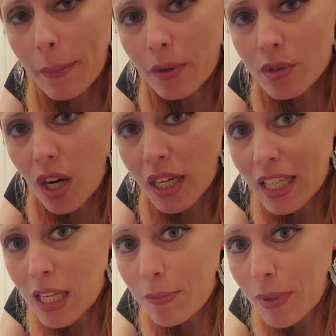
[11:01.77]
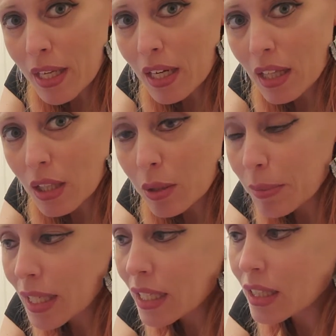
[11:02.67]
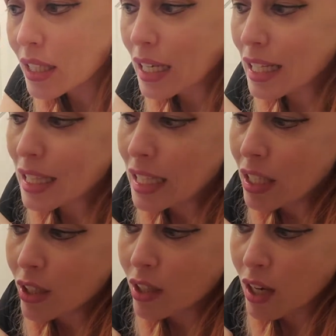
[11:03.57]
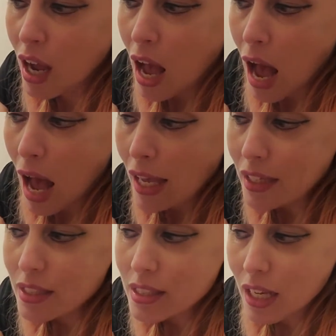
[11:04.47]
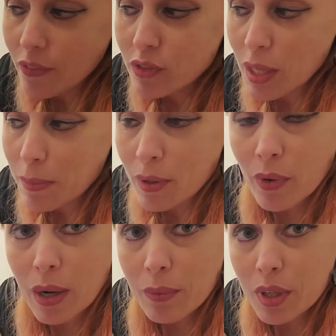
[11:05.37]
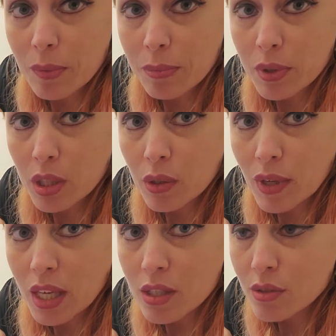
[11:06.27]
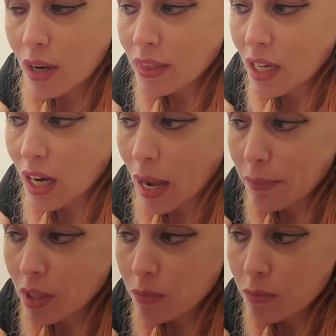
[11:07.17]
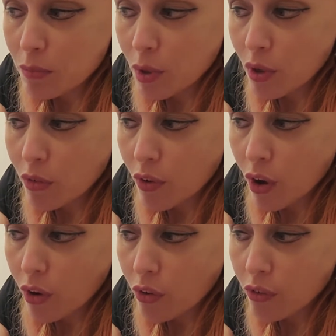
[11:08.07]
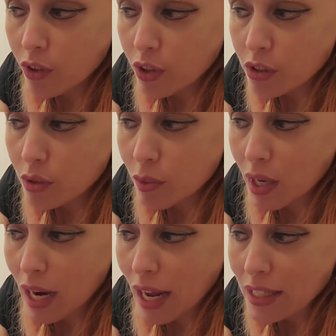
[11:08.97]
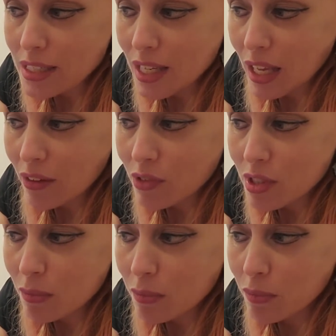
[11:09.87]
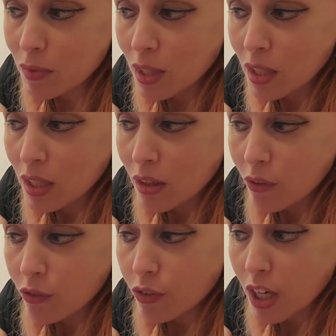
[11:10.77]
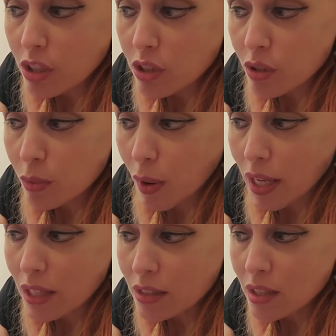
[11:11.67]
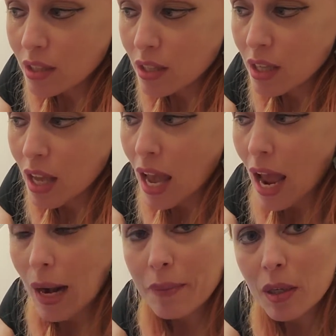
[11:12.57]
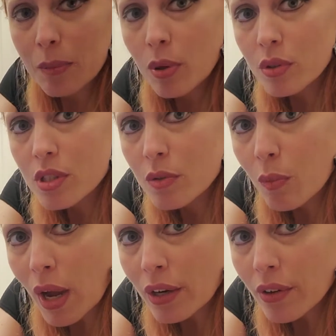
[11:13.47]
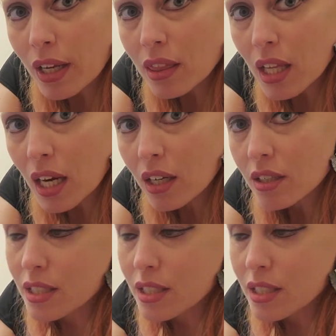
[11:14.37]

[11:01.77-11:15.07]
I was trying to keep it a little bit cleaner. Instead of dipping right where the blue is, right there, I'm going to move over to where I saved some fresh white. And I'm going to pull some white right there.